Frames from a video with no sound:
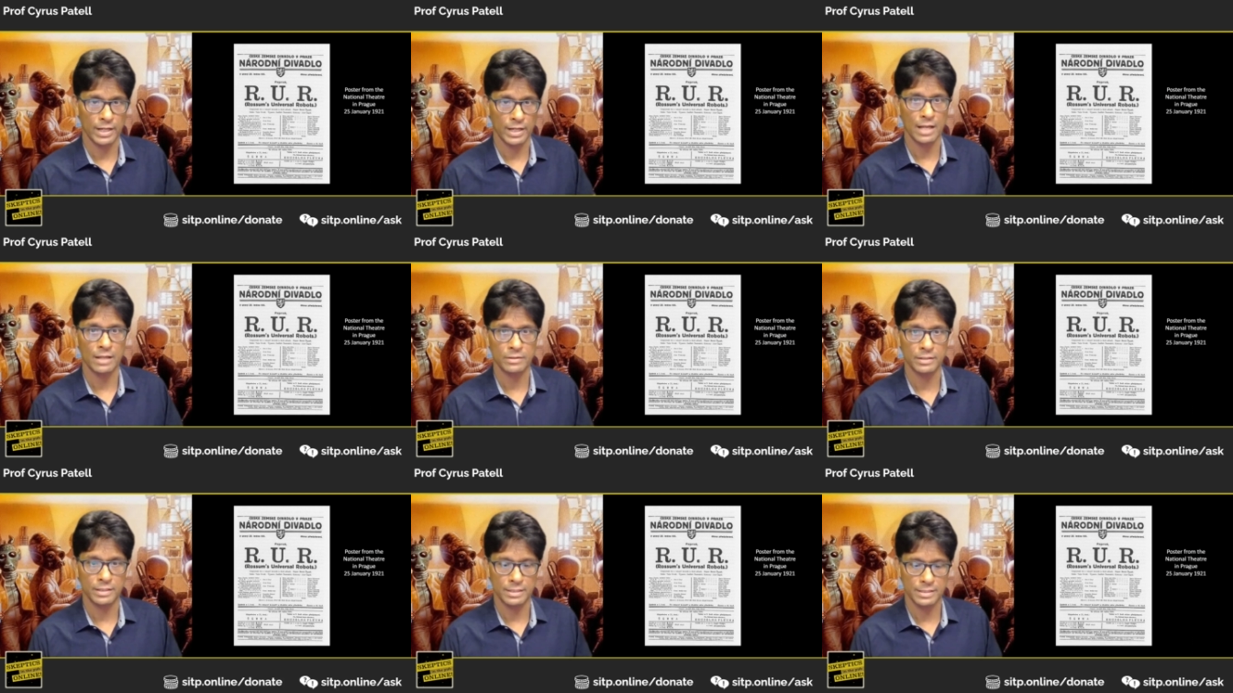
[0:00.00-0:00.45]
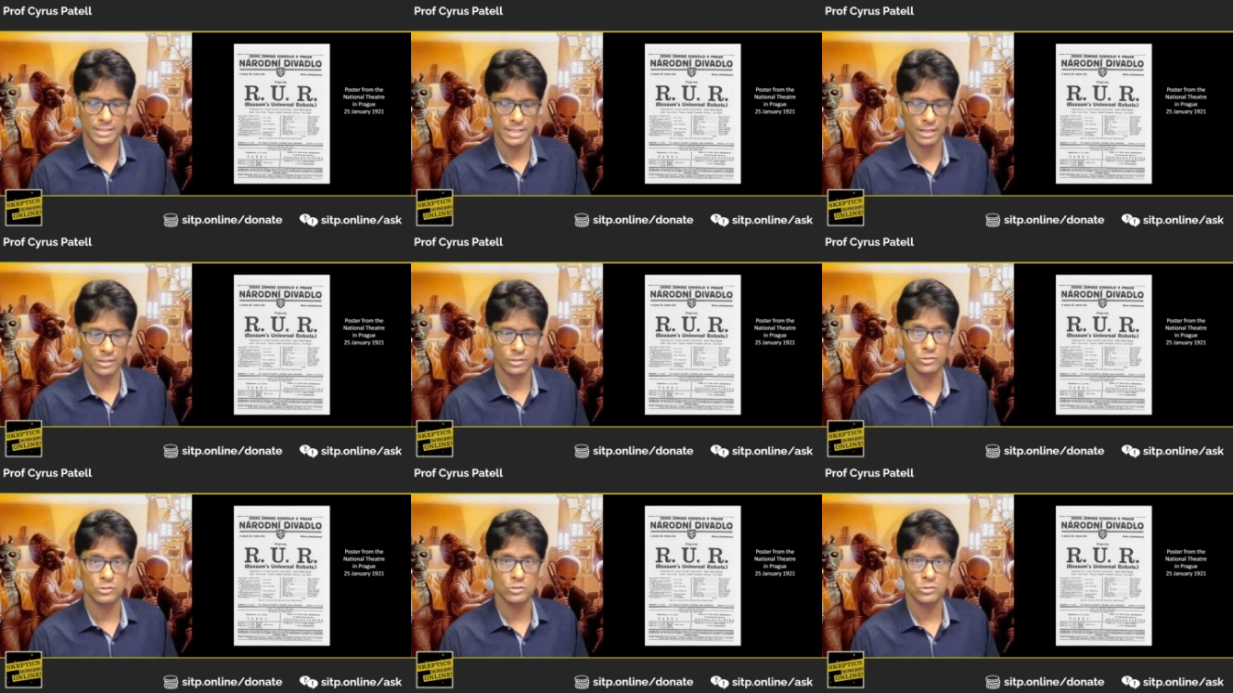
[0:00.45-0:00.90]
Anthony
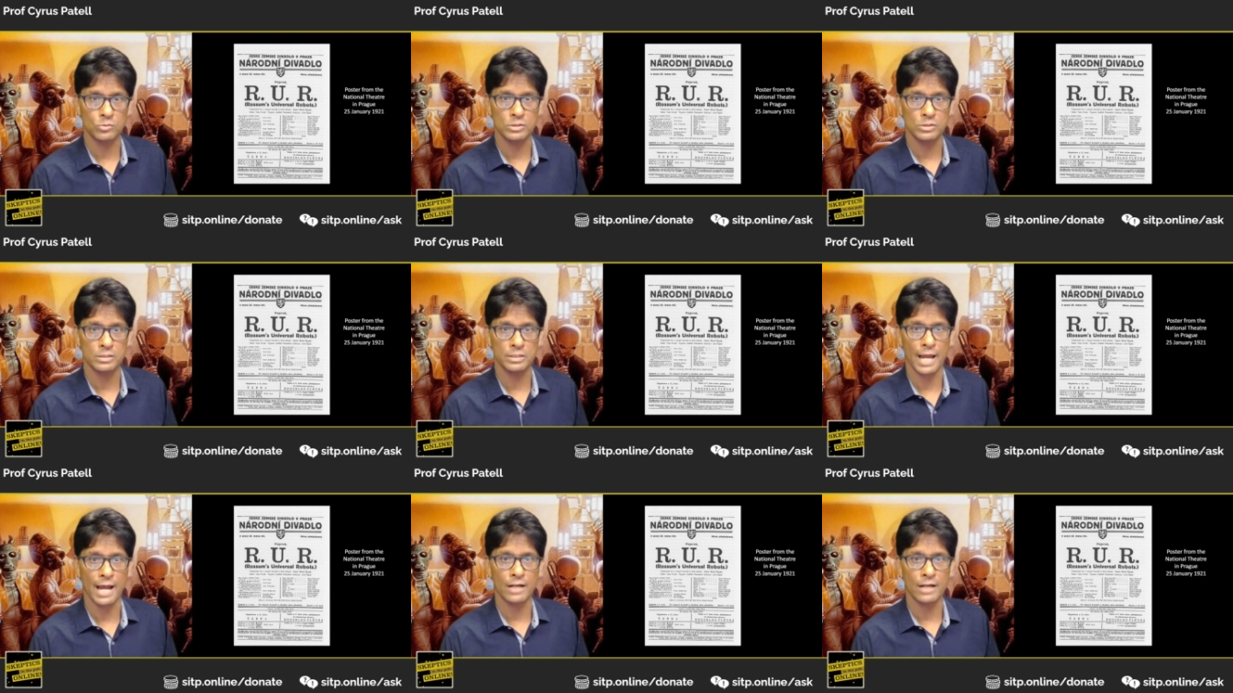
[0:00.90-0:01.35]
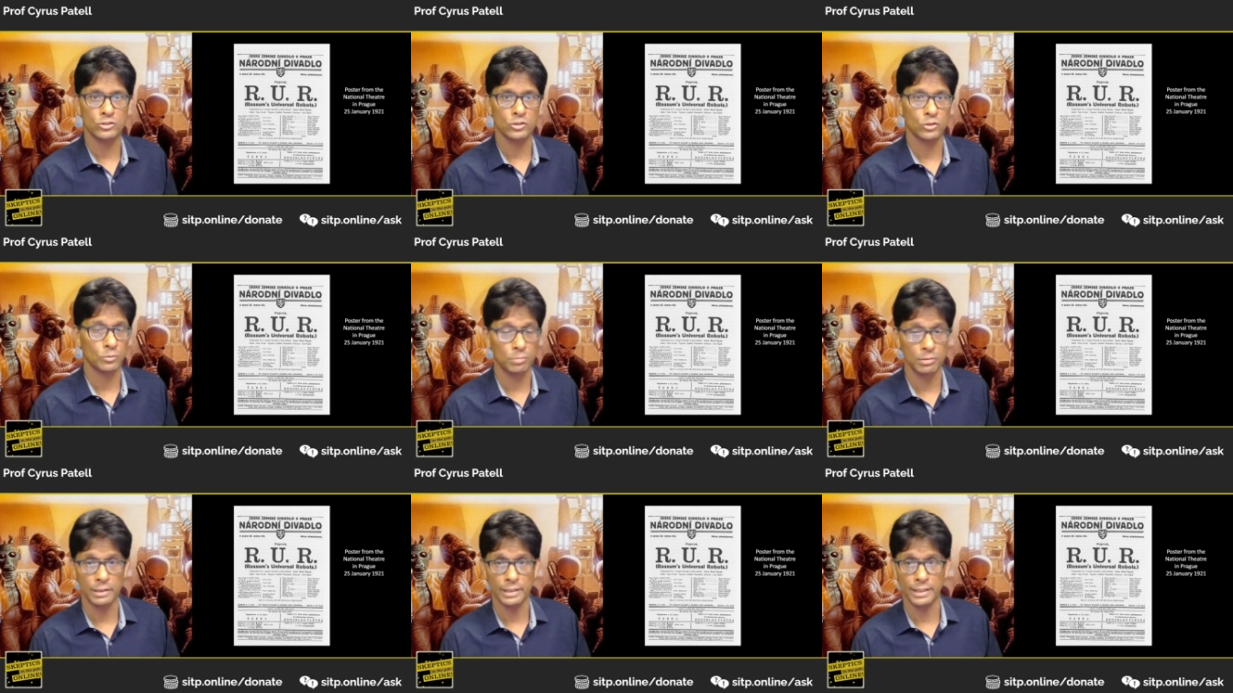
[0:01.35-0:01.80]
Daniels was the actor who
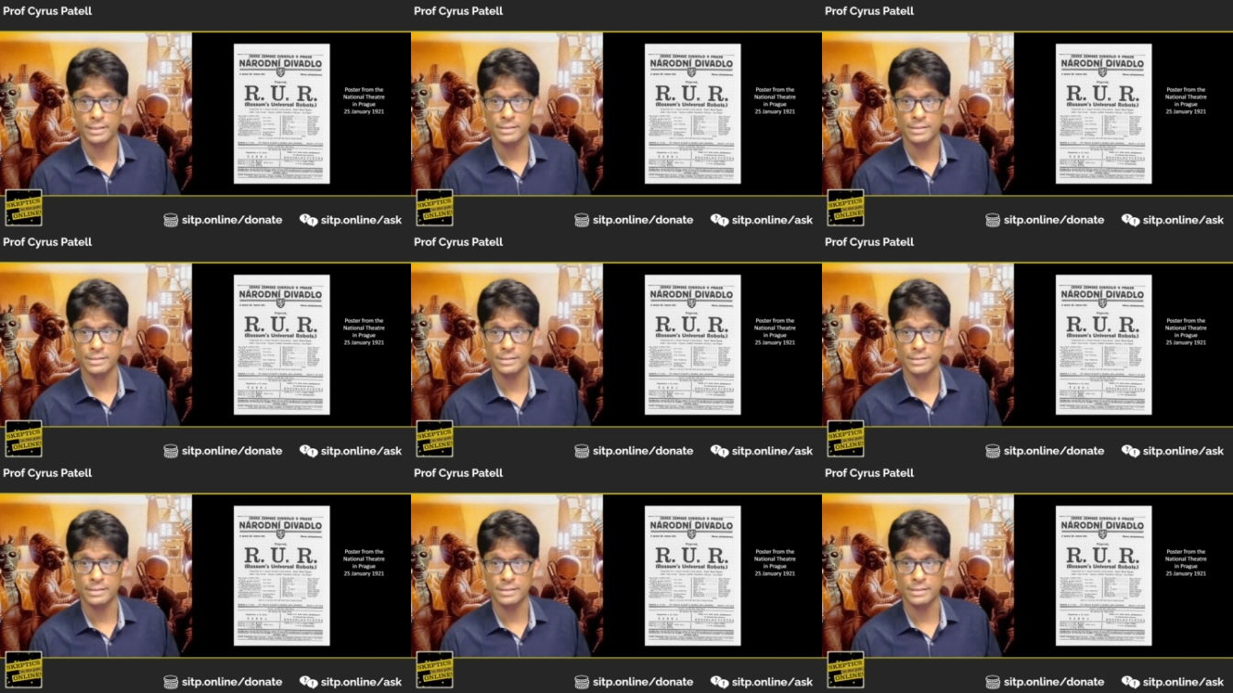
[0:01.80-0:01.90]
played